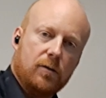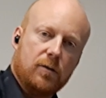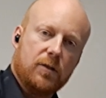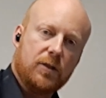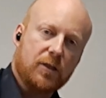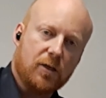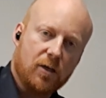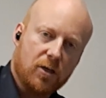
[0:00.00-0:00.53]

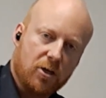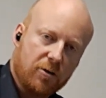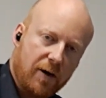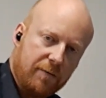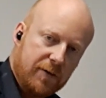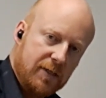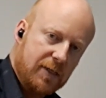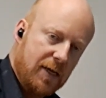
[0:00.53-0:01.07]
So you've got
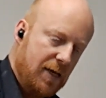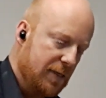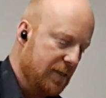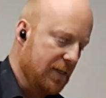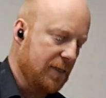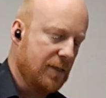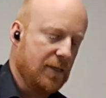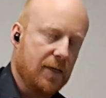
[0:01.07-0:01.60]
gravity
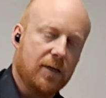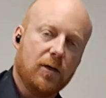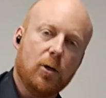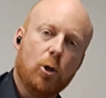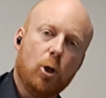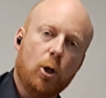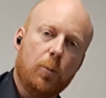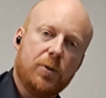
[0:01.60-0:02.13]
assisting.
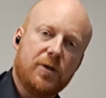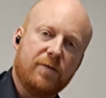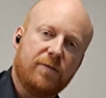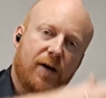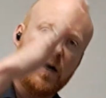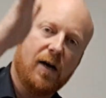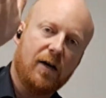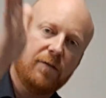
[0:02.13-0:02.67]
Up to
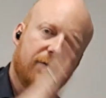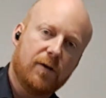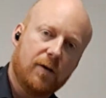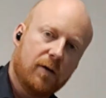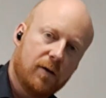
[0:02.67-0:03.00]
5